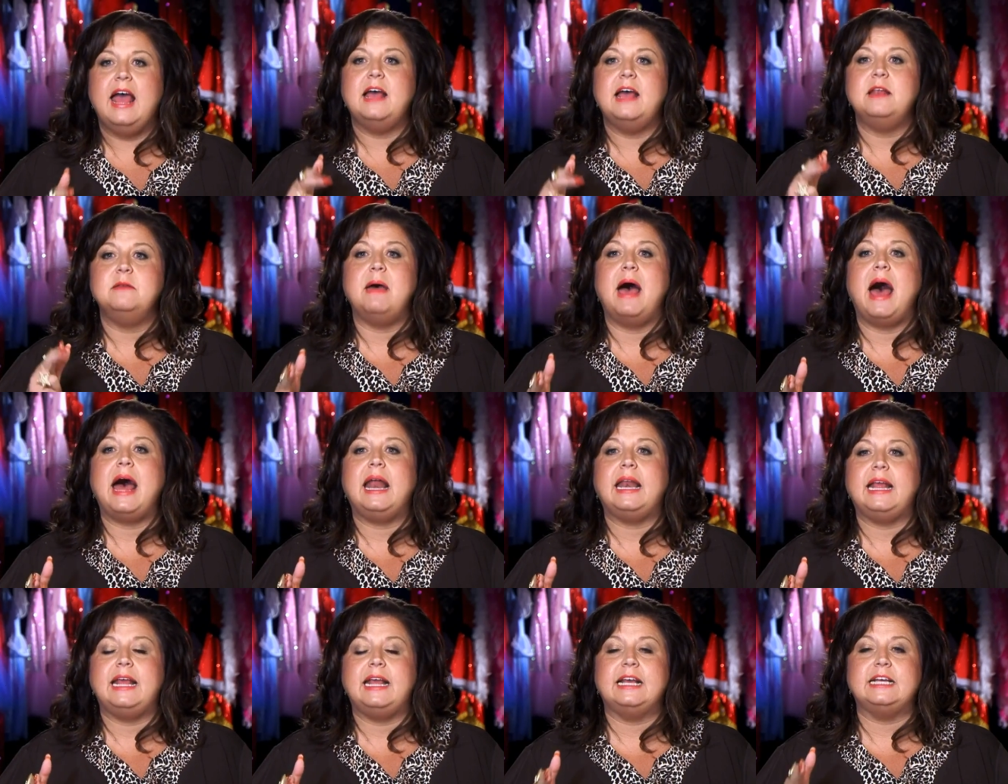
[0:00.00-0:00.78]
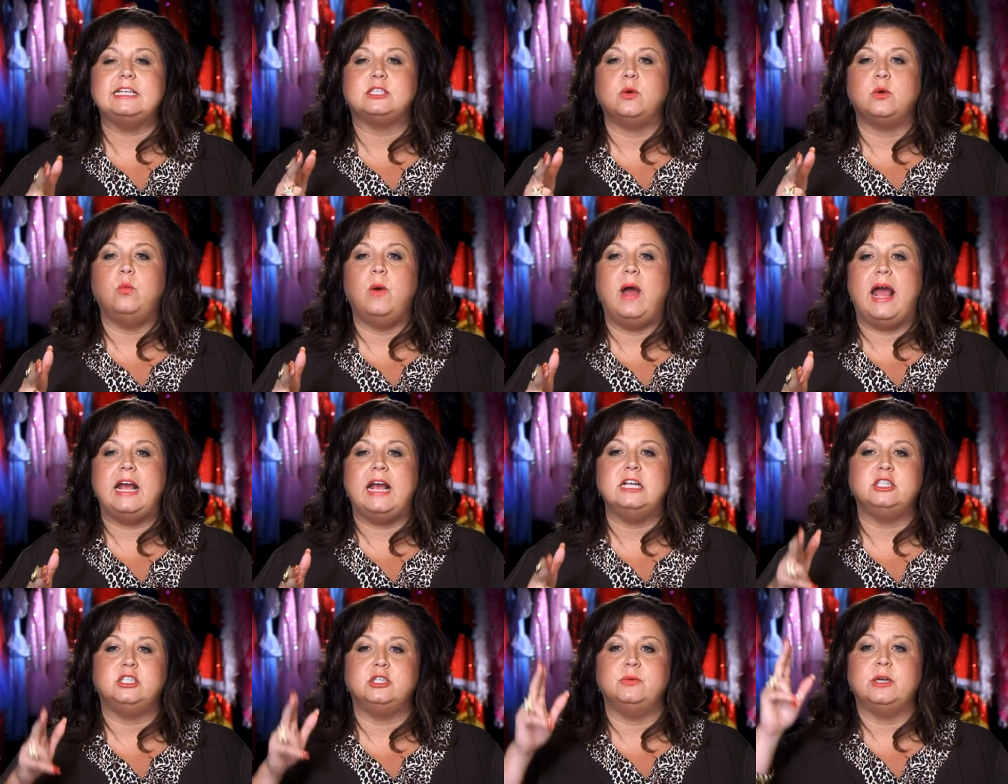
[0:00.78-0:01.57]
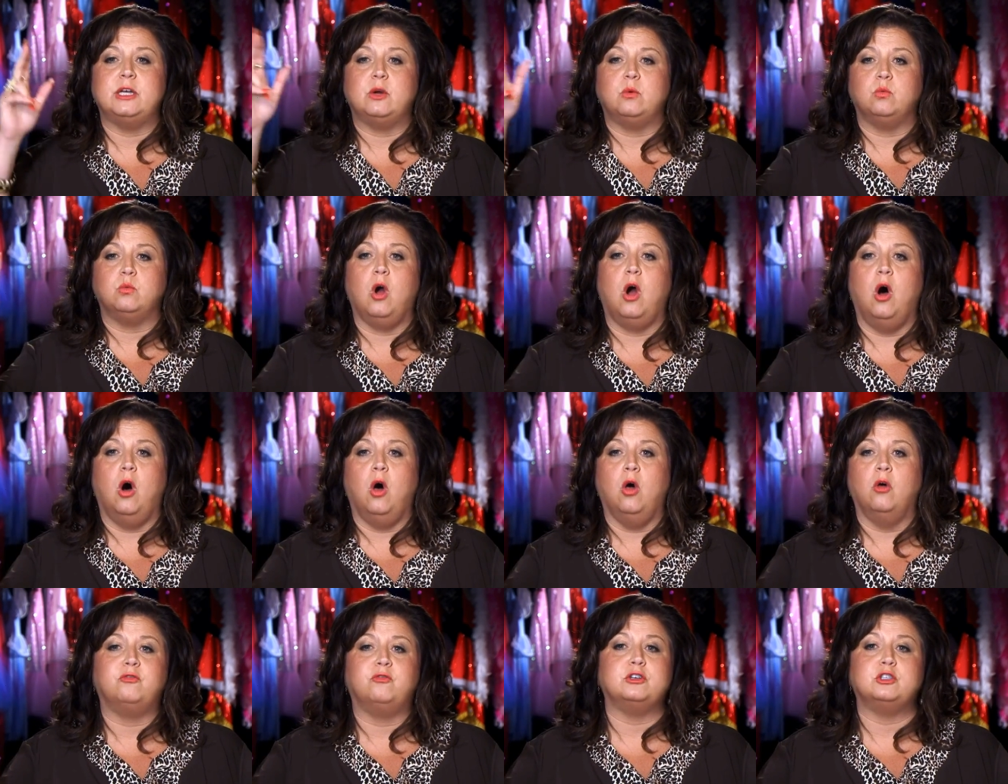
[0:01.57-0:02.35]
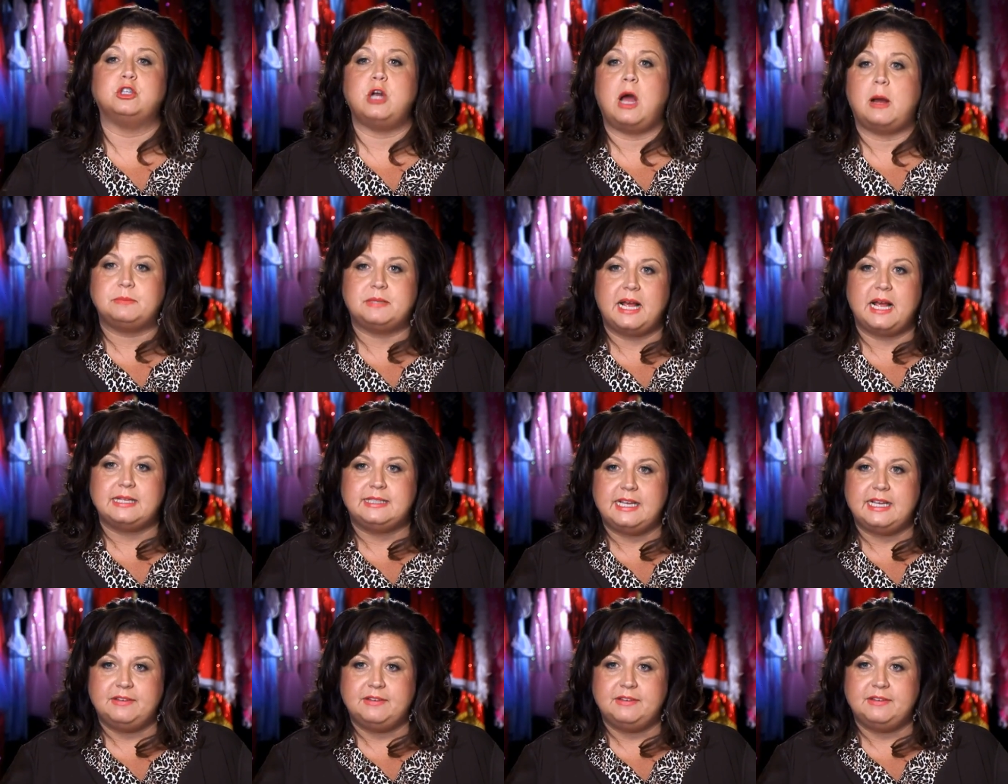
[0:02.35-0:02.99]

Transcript: And Maddie is away doing a role for Drop Dead